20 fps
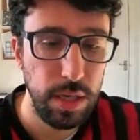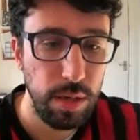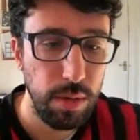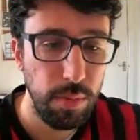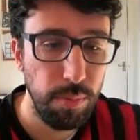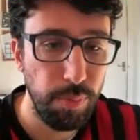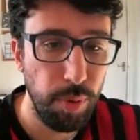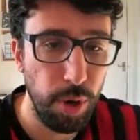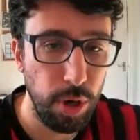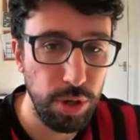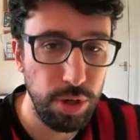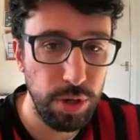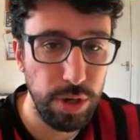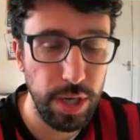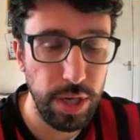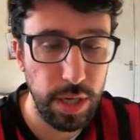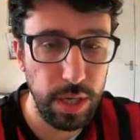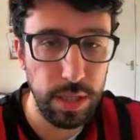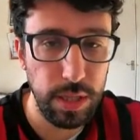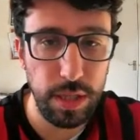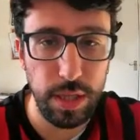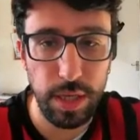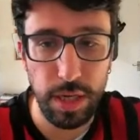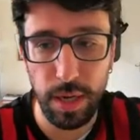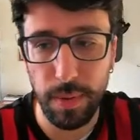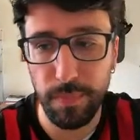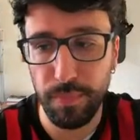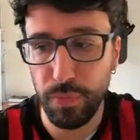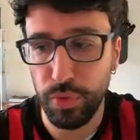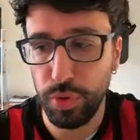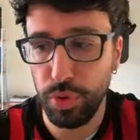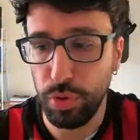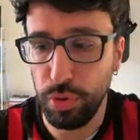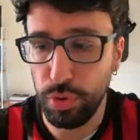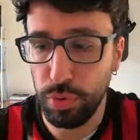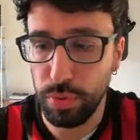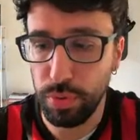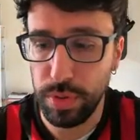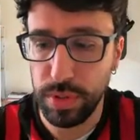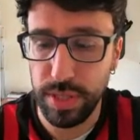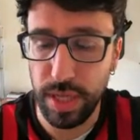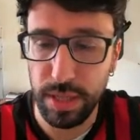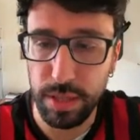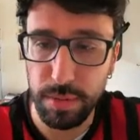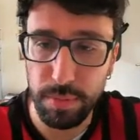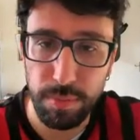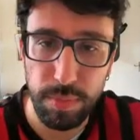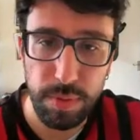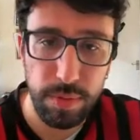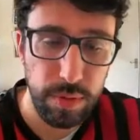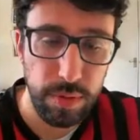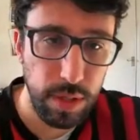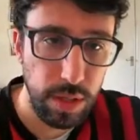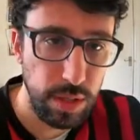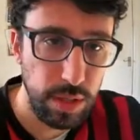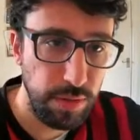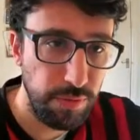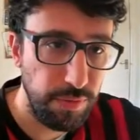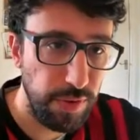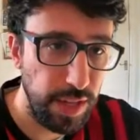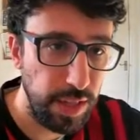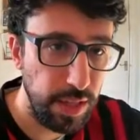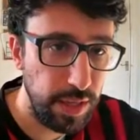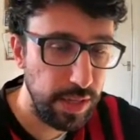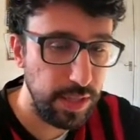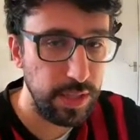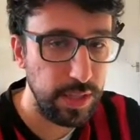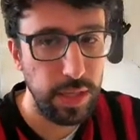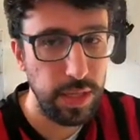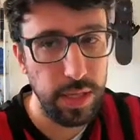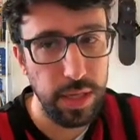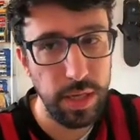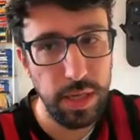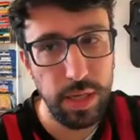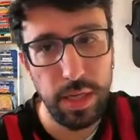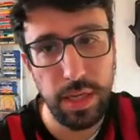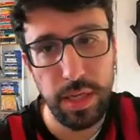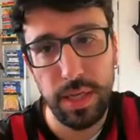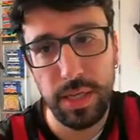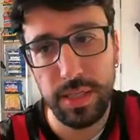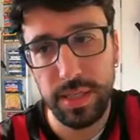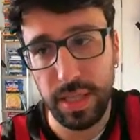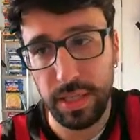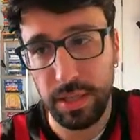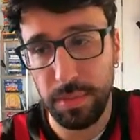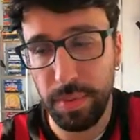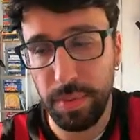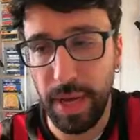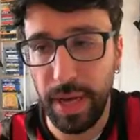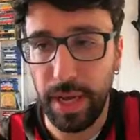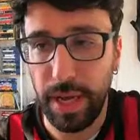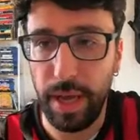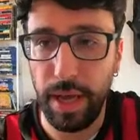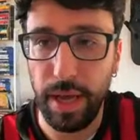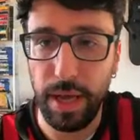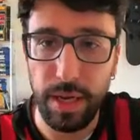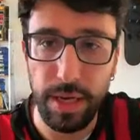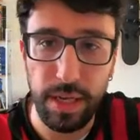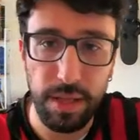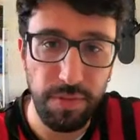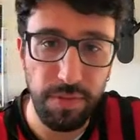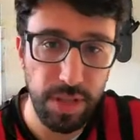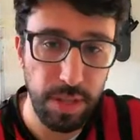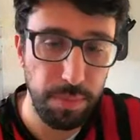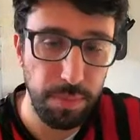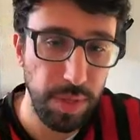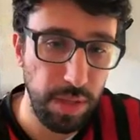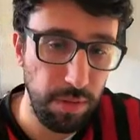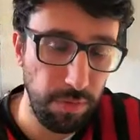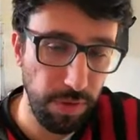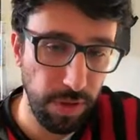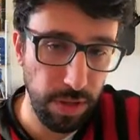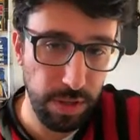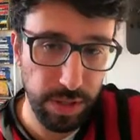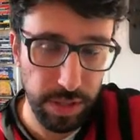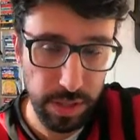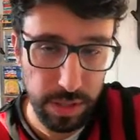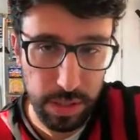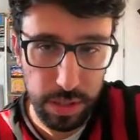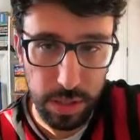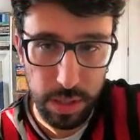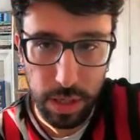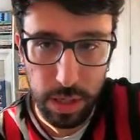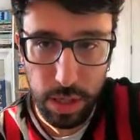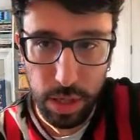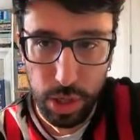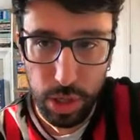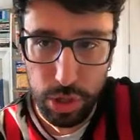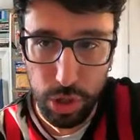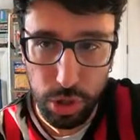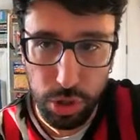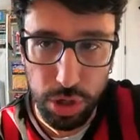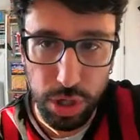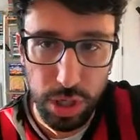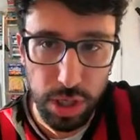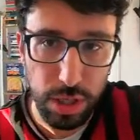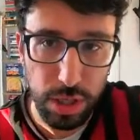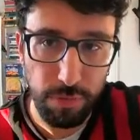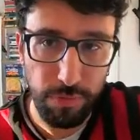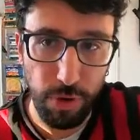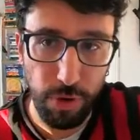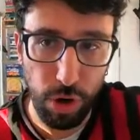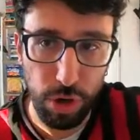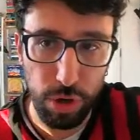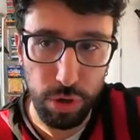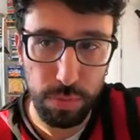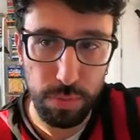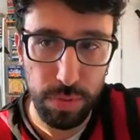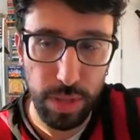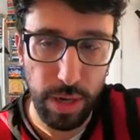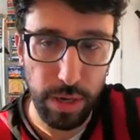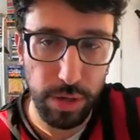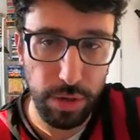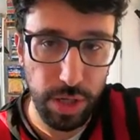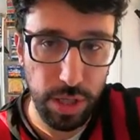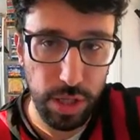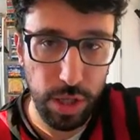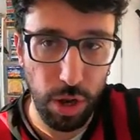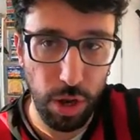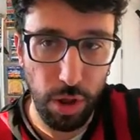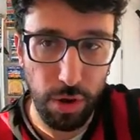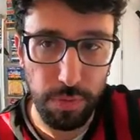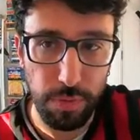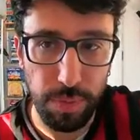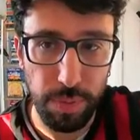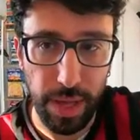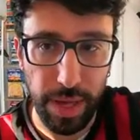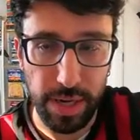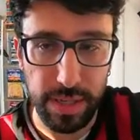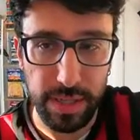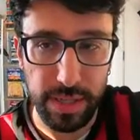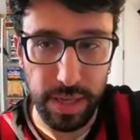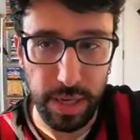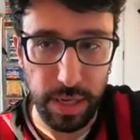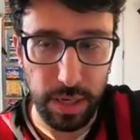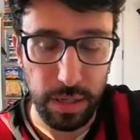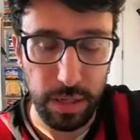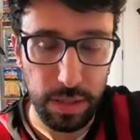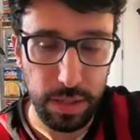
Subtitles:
bothering the two center defenders, center back, and even the midfielders. So you need volume there. You need a lot of players there